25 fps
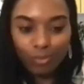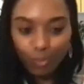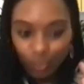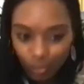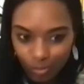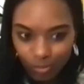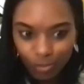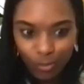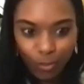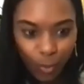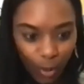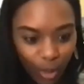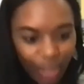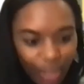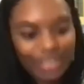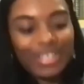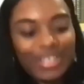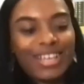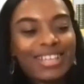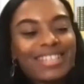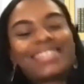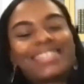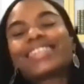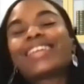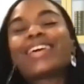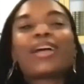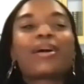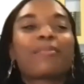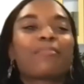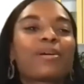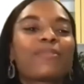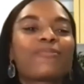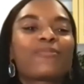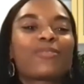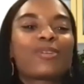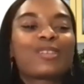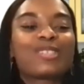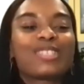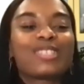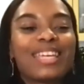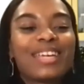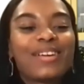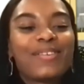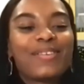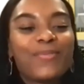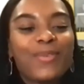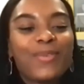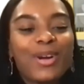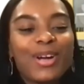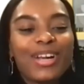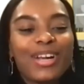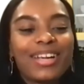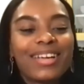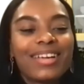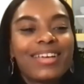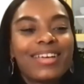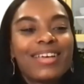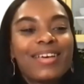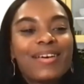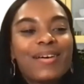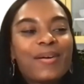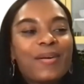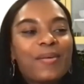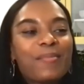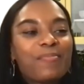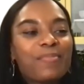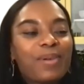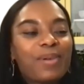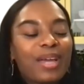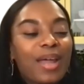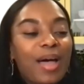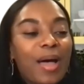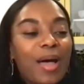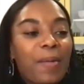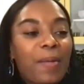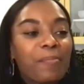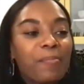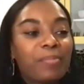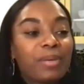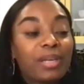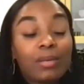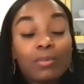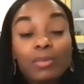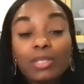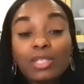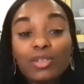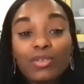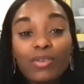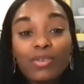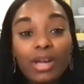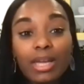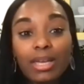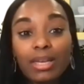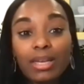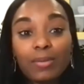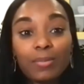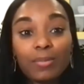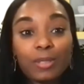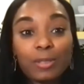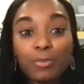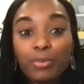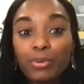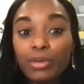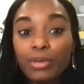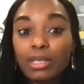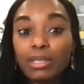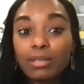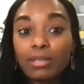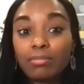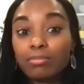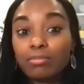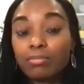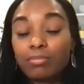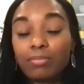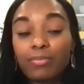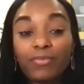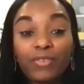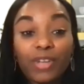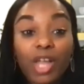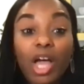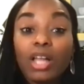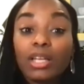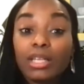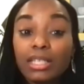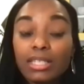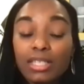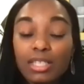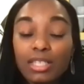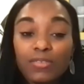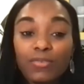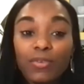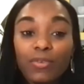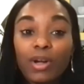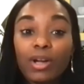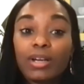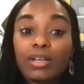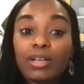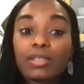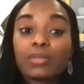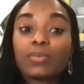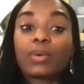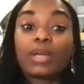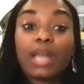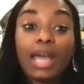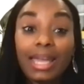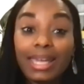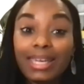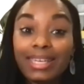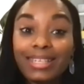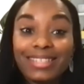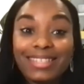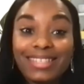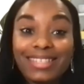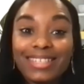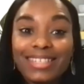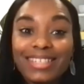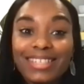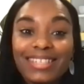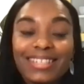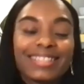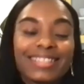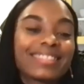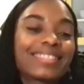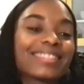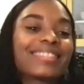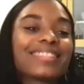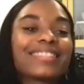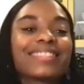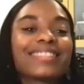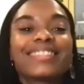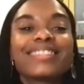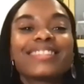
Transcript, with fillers: worked on today on my first day of work. But, um, but it was great. It was pretty flawless as far as what I could see. Mm-hmm.